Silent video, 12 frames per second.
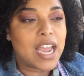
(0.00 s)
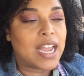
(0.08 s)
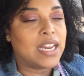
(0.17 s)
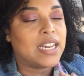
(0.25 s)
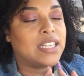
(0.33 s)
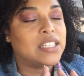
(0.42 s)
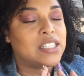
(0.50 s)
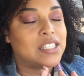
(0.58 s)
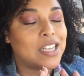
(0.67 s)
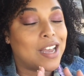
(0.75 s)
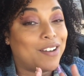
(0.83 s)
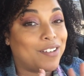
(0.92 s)
It
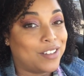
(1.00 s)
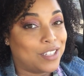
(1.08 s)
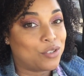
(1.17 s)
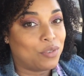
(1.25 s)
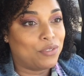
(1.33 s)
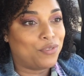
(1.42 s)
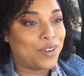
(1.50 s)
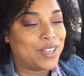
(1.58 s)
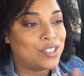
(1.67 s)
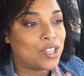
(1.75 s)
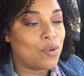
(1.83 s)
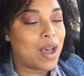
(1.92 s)
is glycerin
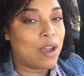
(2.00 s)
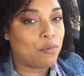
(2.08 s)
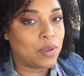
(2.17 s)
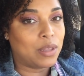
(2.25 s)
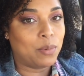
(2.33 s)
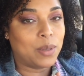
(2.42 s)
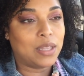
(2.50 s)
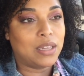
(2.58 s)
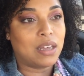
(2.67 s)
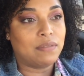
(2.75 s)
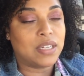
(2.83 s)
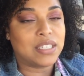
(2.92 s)
free, so I really really
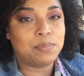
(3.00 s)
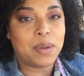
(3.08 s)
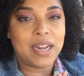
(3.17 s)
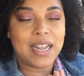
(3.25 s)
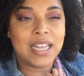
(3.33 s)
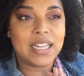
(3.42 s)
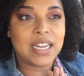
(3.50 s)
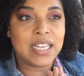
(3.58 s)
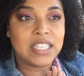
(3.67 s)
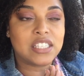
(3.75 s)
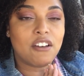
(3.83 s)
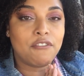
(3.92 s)
love this, but it
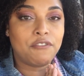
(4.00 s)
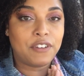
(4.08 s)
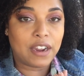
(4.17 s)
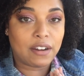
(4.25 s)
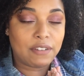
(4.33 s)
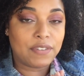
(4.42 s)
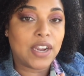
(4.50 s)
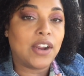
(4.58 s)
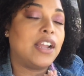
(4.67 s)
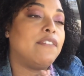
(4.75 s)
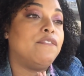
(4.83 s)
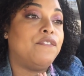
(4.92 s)
is very
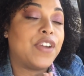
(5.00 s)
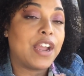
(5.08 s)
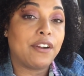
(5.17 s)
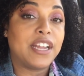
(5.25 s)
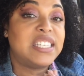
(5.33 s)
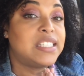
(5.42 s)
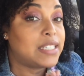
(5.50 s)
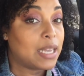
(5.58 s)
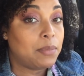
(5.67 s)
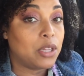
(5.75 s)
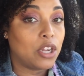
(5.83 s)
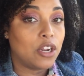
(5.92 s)
very very
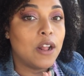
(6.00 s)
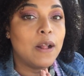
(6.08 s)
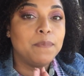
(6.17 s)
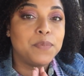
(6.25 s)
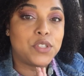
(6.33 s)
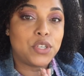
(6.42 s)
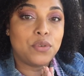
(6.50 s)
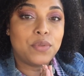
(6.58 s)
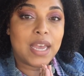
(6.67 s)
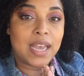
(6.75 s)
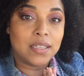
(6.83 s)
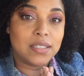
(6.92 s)
similar to
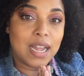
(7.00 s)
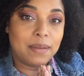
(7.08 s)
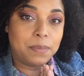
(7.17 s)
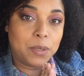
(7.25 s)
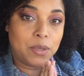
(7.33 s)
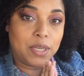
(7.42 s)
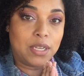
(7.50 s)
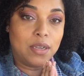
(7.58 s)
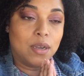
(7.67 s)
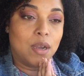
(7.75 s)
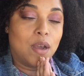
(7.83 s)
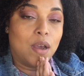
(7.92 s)
the S D O T Beauty